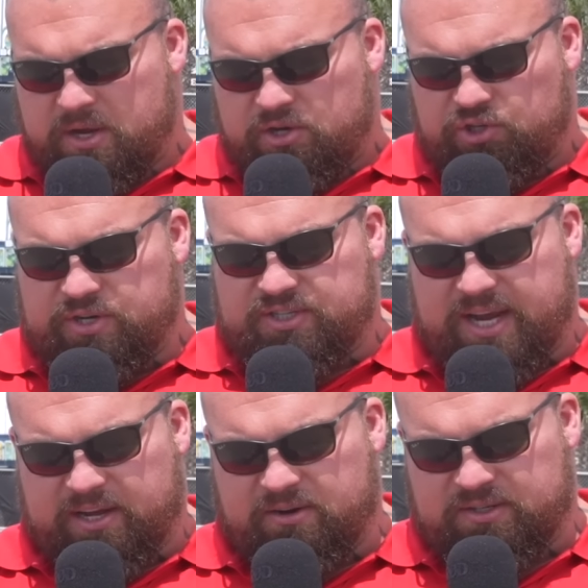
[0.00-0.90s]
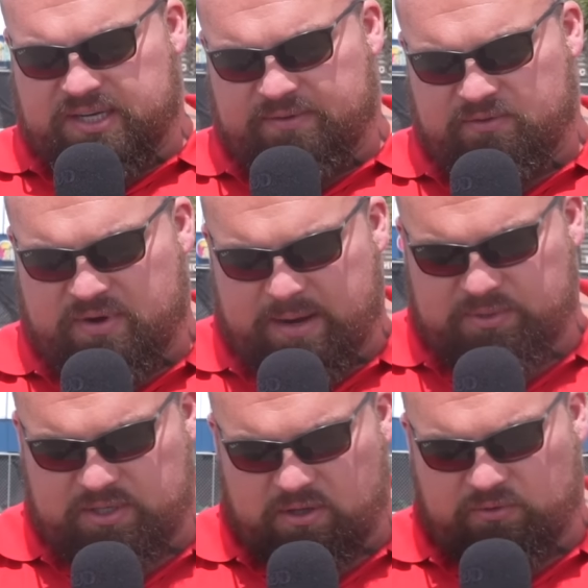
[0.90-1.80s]
Joint second on seven
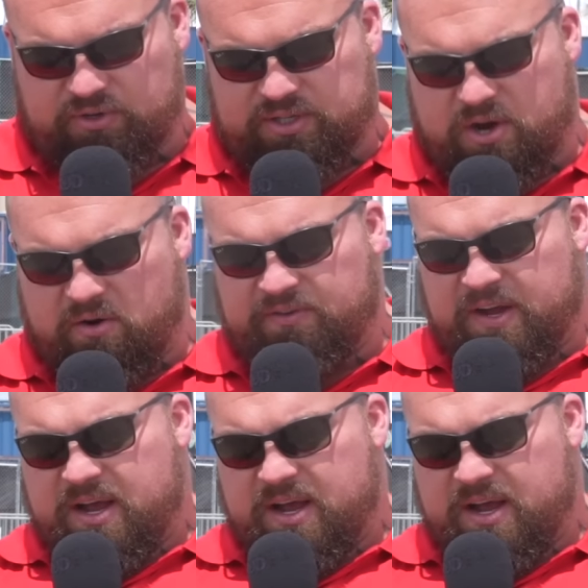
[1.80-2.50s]
reps along with Tristain Hoath.